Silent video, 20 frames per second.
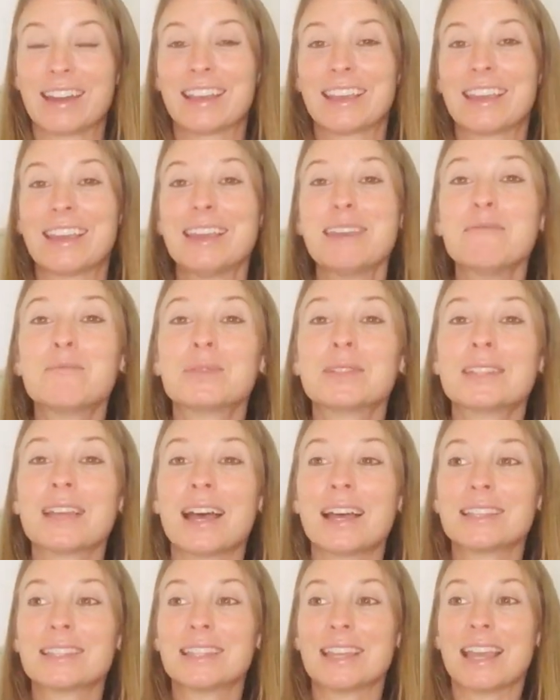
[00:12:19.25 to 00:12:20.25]
keeps
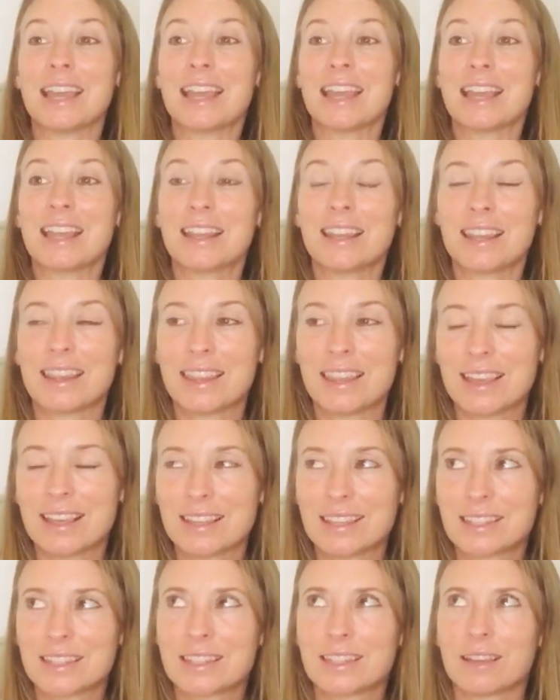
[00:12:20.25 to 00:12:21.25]
us in
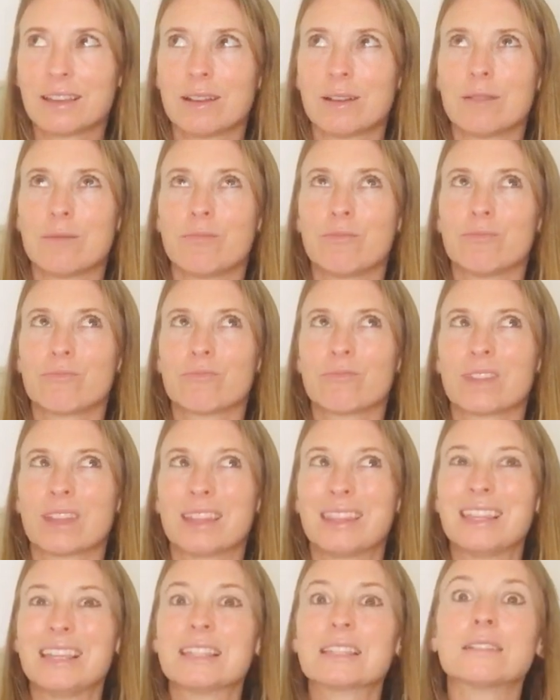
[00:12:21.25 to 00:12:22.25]
these